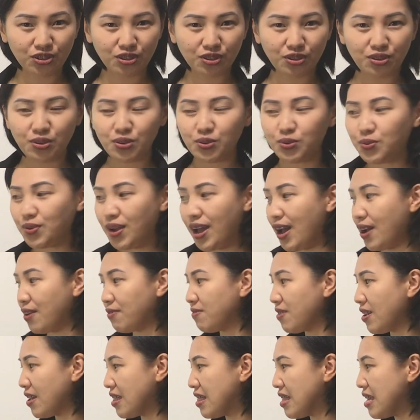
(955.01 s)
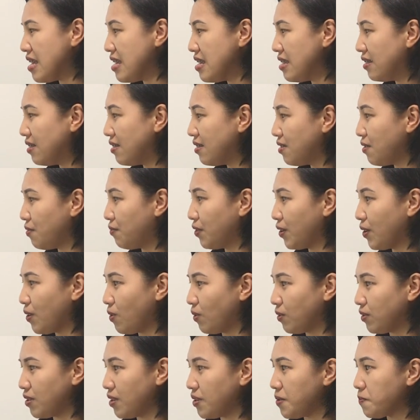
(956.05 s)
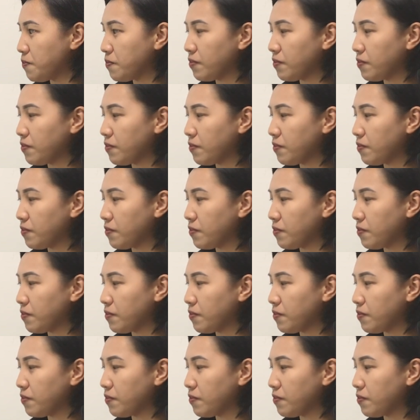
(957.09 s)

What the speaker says: you have these difficulty.